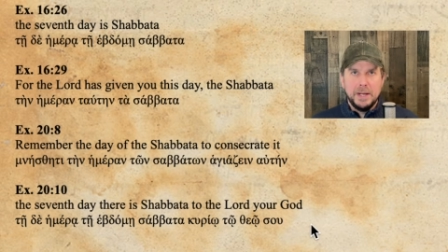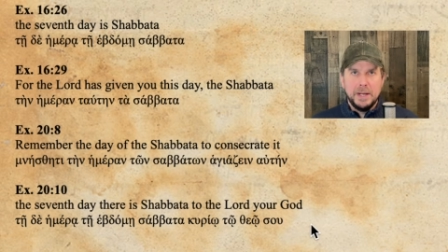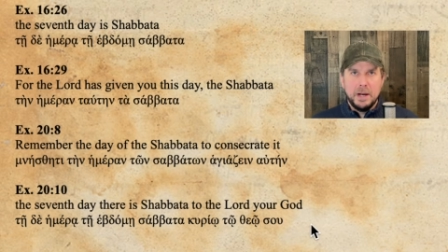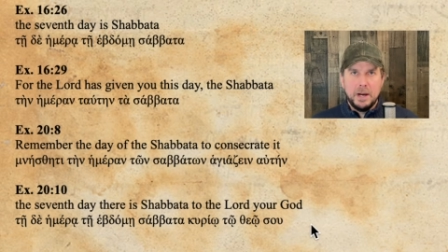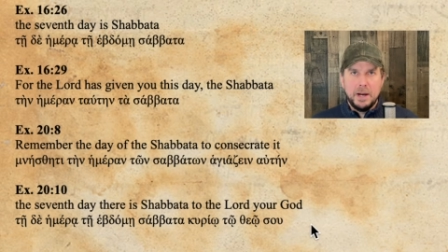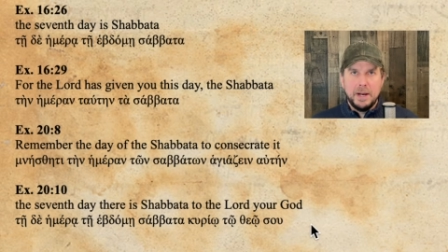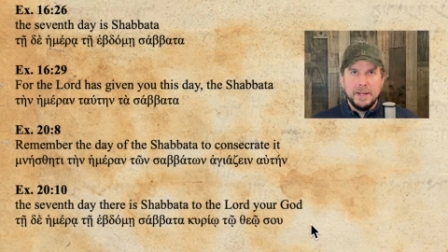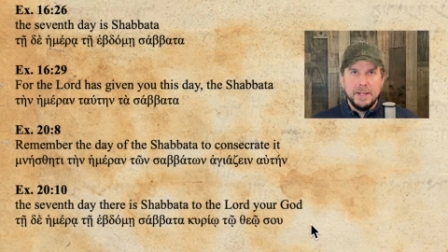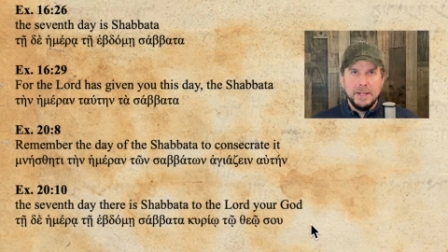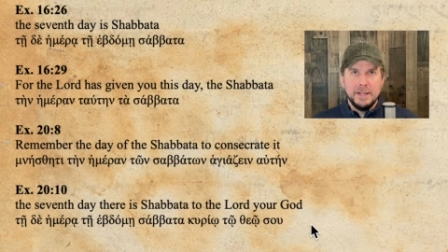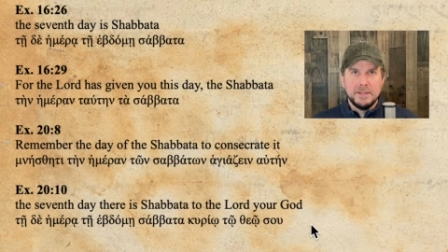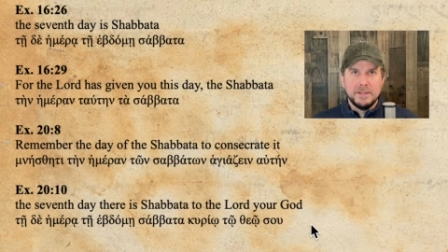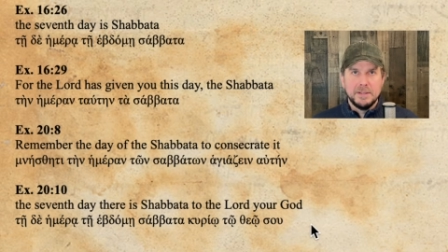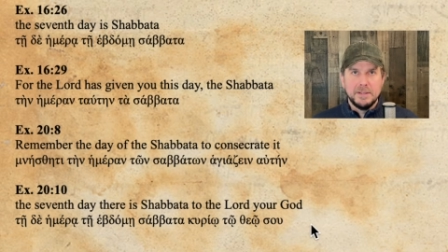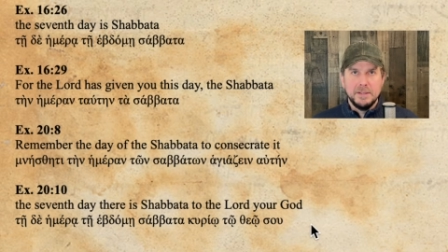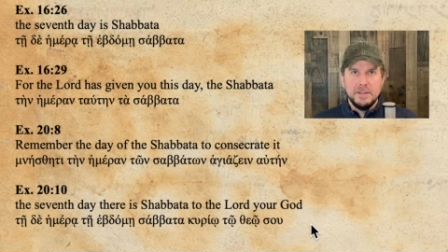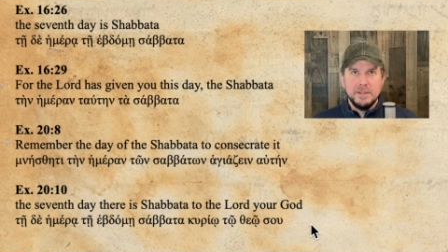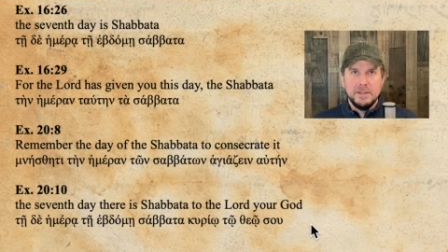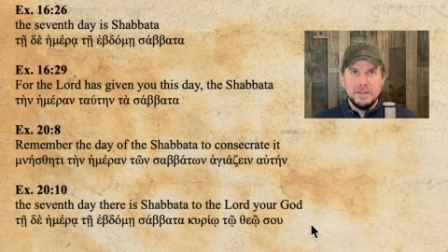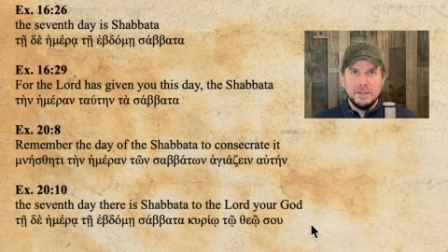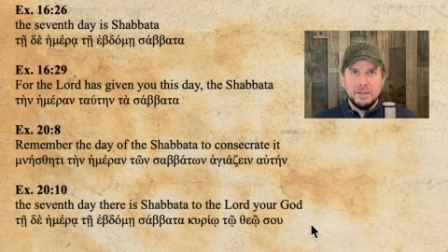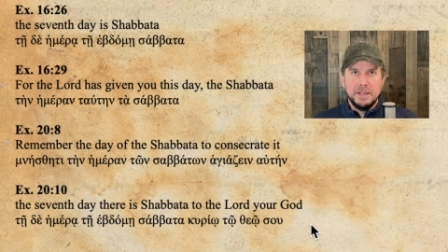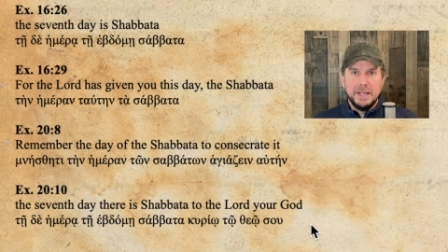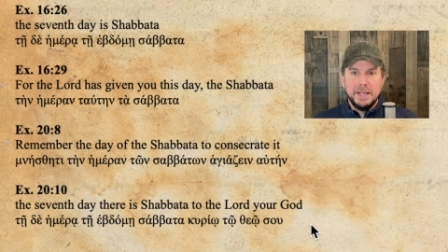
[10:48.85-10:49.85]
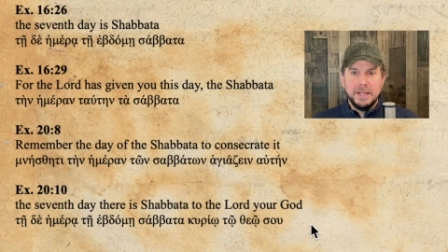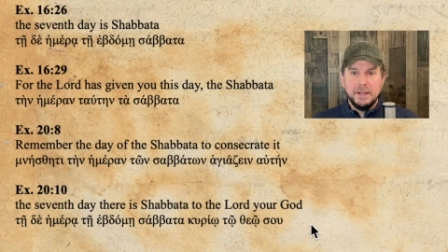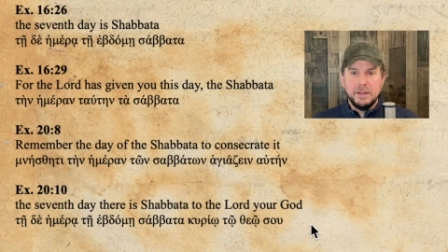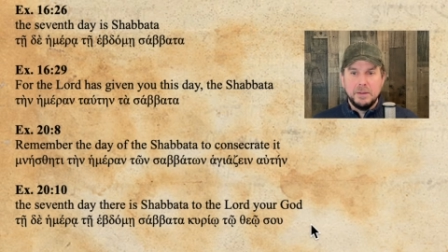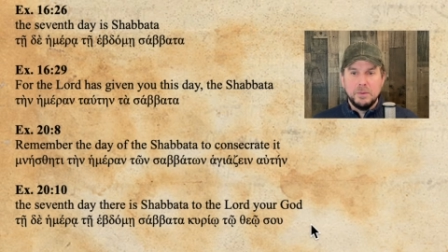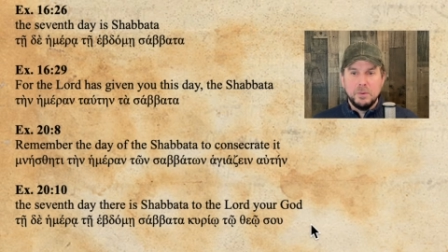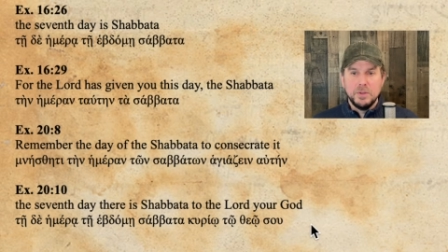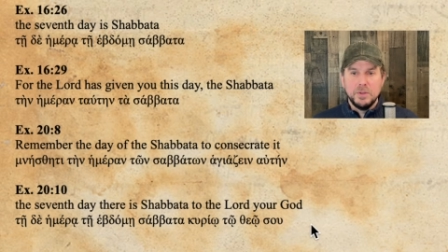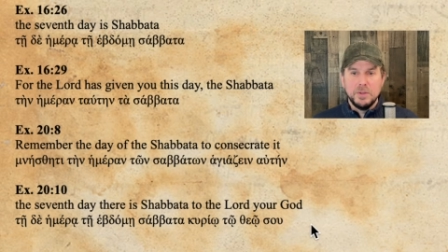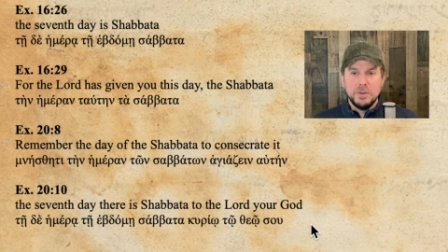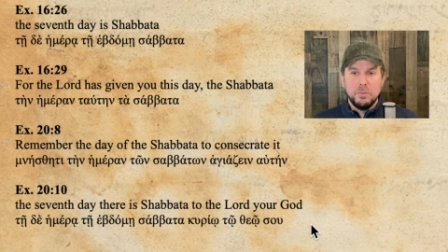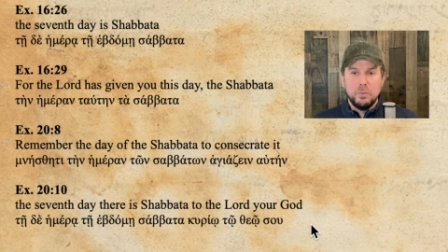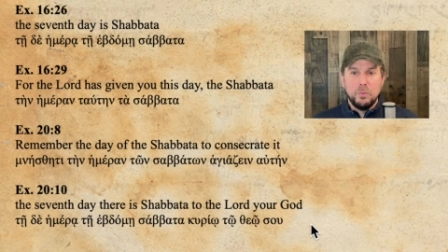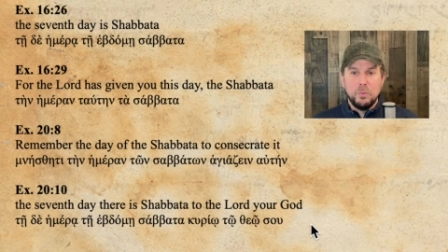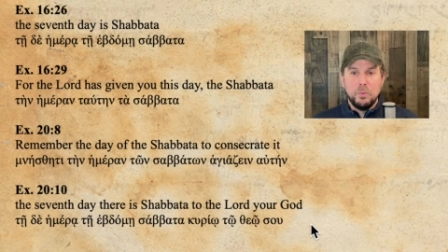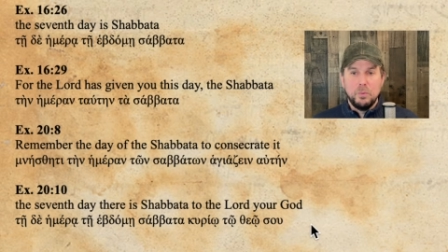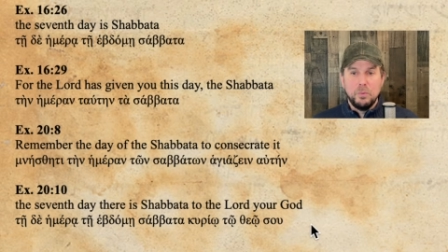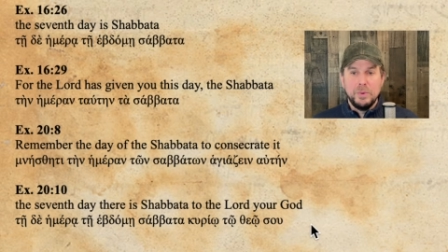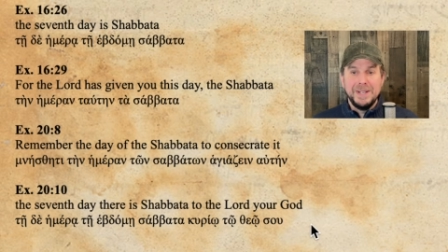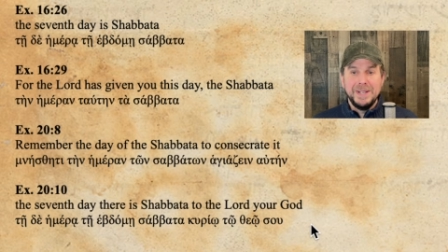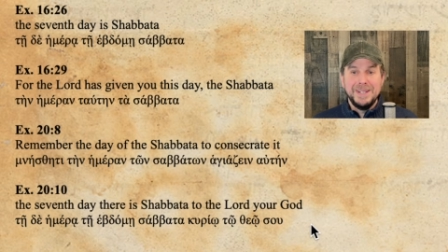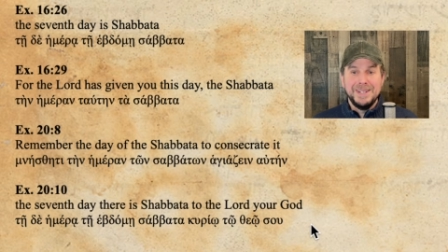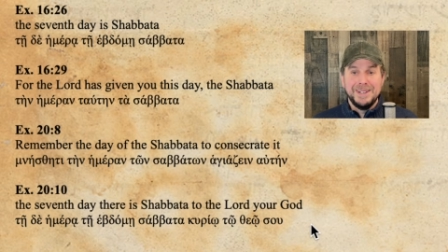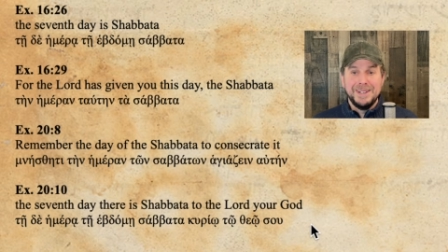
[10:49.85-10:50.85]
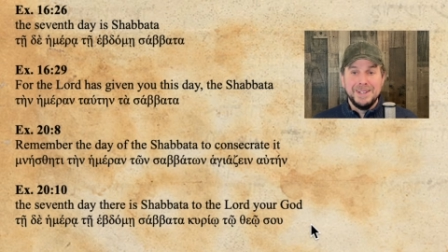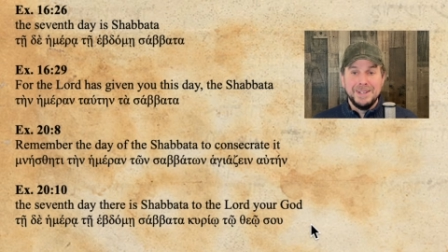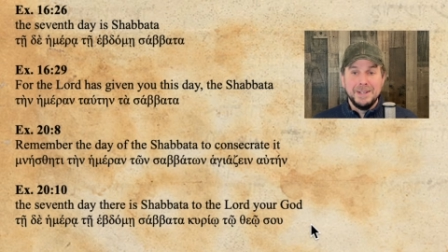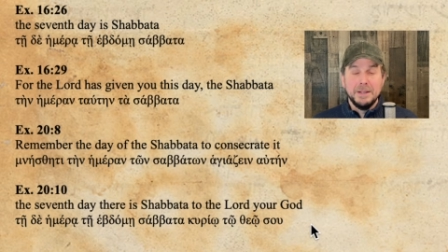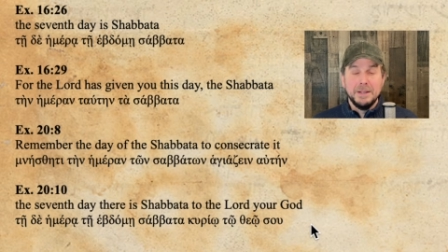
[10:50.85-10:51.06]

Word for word: audiences and written